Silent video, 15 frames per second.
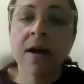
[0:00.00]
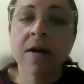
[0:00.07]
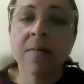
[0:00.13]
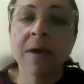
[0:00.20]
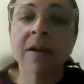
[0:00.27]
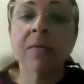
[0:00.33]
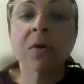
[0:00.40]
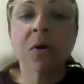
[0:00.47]

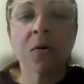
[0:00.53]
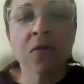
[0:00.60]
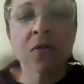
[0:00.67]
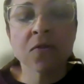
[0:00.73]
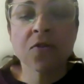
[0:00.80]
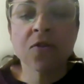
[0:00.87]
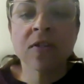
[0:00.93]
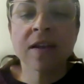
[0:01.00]
And I would
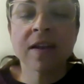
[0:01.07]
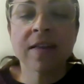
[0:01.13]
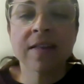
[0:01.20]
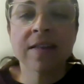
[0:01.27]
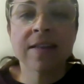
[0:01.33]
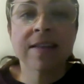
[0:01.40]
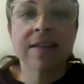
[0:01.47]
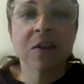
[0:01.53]
also just say
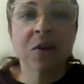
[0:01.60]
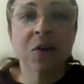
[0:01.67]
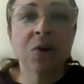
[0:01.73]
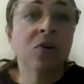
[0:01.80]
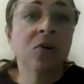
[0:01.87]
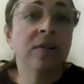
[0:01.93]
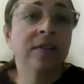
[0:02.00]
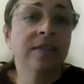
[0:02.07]
this is a
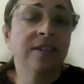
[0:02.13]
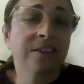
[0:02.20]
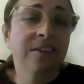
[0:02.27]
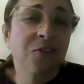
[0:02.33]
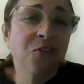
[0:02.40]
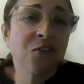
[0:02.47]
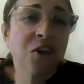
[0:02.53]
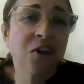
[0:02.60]

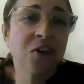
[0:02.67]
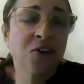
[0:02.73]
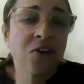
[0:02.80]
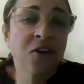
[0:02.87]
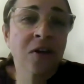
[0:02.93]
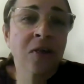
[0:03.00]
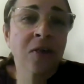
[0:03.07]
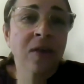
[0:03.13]
constantly
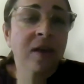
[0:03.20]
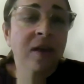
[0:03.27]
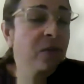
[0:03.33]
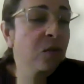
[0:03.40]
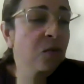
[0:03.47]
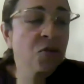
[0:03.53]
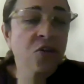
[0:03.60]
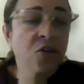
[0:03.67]
changing thing.
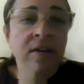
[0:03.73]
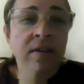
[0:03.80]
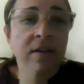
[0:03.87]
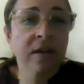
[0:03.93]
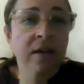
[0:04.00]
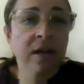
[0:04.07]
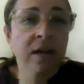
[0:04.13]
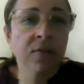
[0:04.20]
There was just an
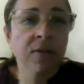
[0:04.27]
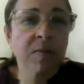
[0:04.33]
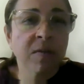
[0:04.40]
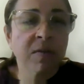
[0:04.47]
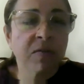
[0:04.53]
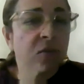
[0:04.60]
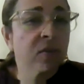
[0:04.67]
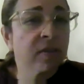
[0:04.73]

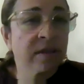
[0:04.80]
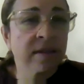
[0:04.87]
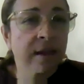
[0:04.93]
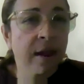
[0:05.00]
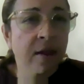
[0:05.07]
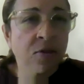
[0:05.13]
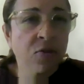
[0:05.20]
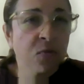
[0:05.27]
announcement for
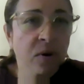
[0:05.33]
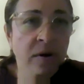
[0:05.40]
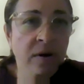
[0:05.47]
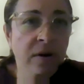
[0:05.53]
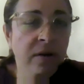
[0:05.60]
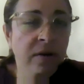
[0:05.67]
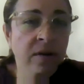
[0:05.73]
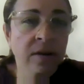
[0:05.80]

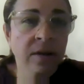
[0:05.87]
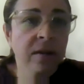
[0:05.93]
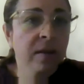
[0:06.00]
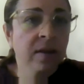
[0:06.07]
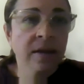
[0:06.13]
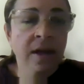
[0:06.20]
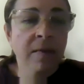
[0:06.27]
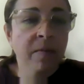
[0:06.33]
Saskatchewan,
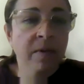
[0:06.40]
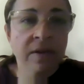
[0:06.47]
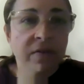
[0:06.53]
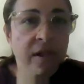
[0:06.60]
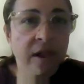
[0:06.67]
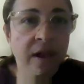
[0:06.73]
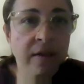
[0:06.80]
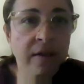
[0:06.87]
I believe,
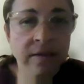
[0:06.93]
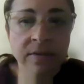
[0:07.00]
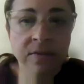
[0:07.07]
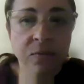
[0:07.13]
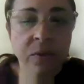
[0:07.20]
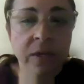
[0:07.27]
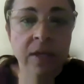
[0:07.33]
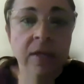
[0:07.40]

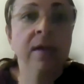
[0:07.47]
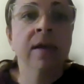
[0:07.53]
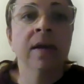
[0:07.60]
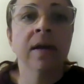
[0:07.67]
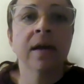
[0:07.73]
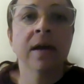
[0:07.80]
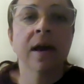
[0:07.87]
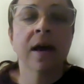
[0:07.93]
last week,
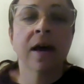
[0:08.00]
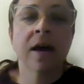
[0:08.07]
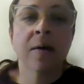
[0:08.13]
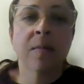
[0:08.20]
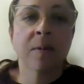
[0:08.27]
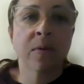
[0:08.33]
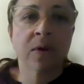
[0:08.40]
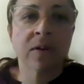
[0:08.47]

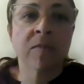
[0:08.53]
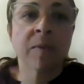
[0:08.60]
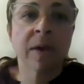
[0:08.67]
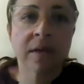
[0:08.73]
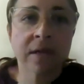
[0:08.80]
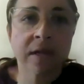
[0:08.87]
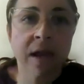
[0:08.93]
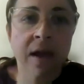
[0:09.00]
about
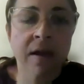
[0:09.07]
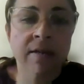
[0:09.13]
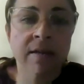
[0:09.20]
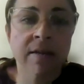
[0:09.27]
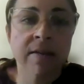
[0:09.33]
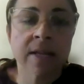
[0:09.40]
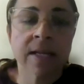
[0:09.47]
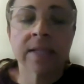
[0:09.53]
expanding
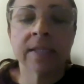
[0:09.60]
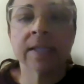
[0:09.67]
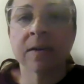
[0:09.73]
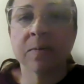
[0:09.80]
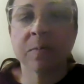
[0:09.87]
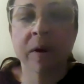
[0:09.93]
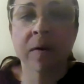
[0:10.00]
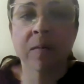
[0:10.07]
access to
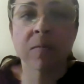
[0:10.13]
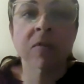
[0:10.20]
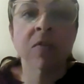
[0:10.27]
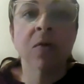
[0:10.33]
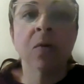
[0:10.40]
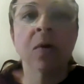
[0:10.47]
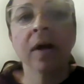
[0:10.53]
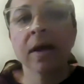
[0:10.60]
insulin pumps.
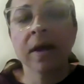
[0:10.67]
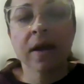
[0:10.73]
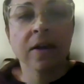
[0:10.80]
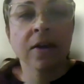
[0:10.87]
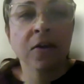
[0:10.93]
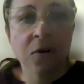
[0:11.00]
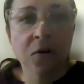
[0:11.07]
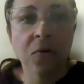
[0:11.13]
So,
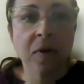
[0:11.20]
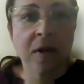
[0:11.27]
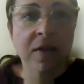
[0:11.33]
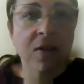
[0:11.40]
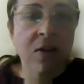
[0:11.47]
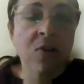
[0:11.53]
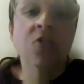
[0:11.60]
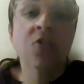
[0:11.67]

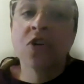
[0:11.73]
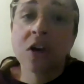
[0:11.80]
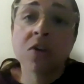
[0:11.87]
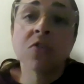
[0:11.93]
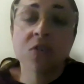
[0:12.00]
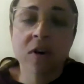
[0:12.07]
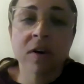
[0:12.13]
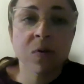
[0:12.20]
it's
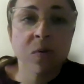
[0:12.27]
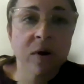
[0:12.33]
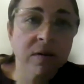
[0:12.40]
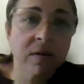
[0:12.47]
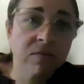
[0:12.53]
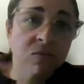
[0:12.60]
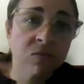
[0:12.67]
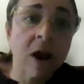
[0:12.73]
changing
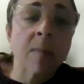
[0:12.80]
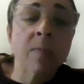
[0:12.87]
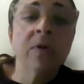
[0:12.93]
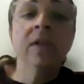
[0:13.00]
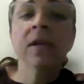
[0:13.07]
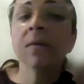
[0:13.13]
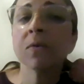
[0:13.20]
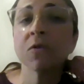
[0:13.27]
quite
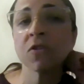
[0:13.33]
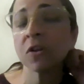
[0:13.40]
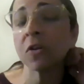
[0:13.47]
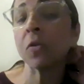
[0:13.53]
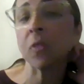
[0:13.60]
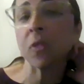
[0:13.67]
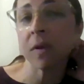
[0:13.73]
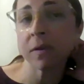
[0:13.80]
rapidly, which is a
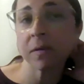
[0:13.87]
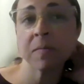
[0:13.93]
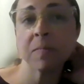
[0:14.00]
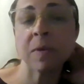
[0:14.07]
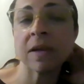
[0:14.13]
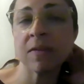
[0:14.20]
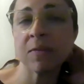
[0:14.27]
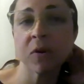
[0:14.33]
good thing
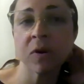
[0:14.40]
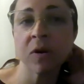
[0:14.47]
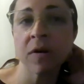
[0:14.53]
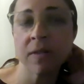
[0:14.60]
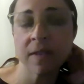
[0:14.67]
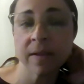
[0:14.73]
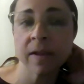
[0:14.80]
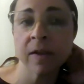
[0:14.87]
because we're
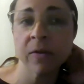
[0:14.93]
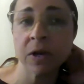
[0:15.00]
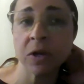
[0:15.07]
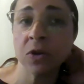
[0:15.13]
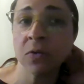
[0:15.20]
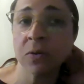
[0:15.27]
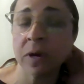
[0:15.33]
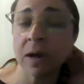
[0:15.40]
constantly hearing
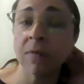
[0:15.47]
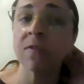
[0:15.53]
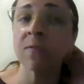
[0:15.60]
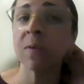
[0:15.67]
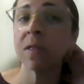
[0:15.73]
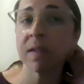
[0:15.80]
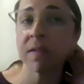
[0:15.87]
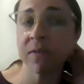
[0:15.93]
new
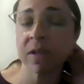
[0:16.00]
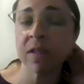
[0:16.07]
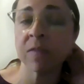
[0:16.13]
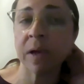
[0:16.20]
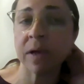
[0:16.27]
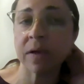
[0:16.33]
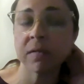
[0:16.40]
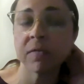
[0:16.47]
announcements of
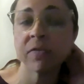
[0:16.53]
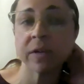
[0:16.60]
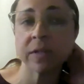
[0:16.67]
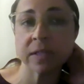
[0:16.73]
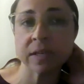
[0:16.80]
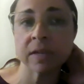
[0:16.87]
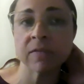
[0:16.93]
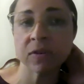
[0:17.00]
expanded
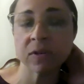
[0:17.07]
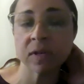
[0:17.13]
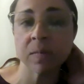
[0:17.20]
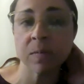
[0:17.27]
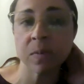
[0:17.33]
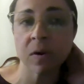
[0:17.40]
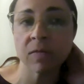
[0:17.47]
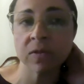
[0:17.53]
funding for
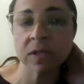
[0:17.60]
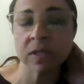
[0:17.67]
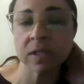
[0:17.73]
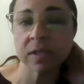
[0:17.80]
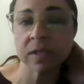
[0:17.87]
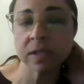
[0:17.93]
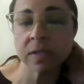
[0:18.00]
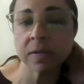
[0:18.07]
some
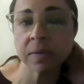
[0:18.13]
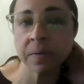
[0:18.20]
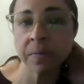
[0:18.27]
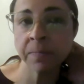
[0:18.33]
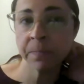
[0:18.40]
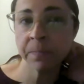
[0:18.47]
provinces.